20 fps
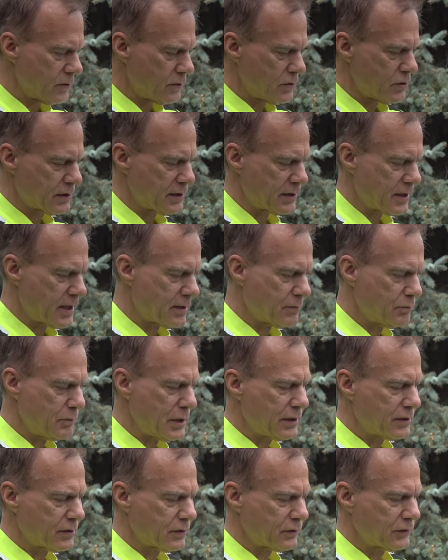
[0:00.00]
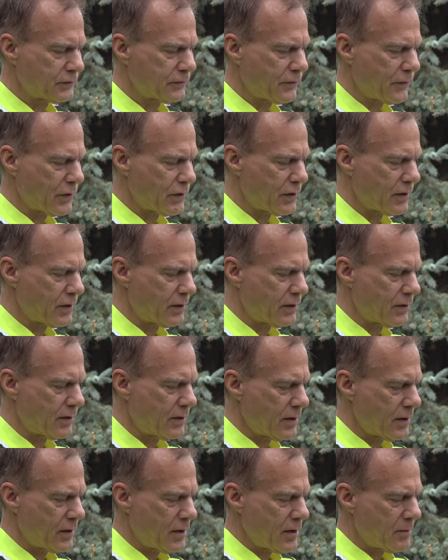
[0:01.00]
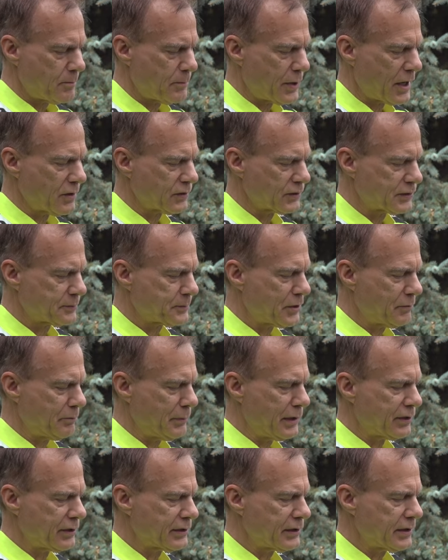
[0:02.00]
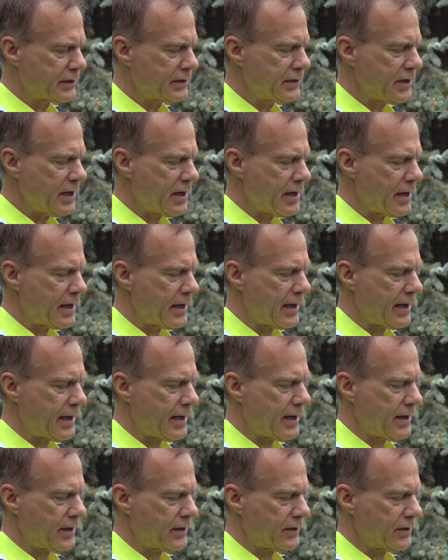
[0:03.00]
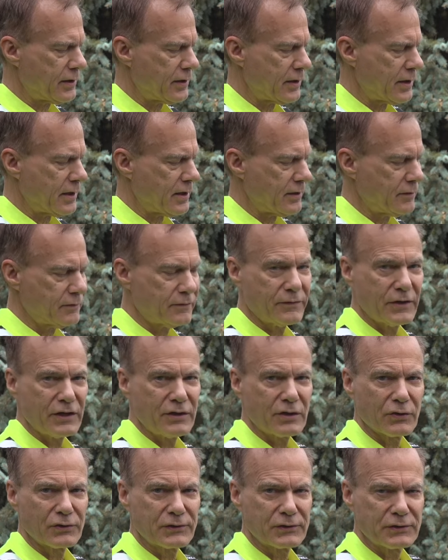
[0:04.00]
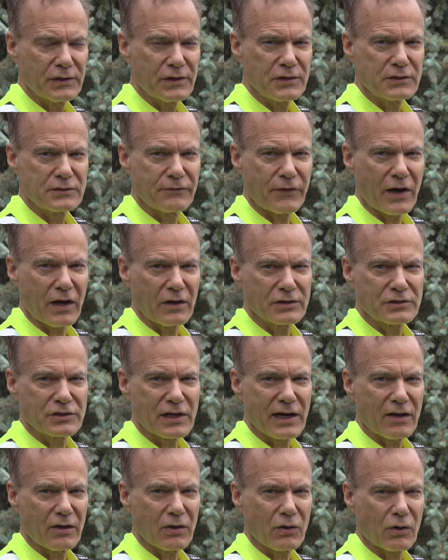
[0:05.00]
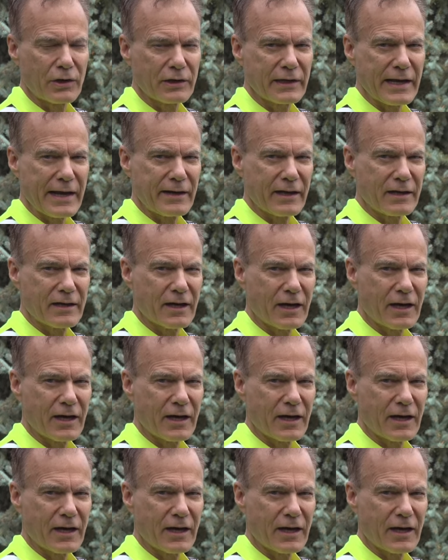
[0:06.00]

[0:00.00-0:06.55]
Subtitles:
You can get meters for parts per million and VOCs, volatile organic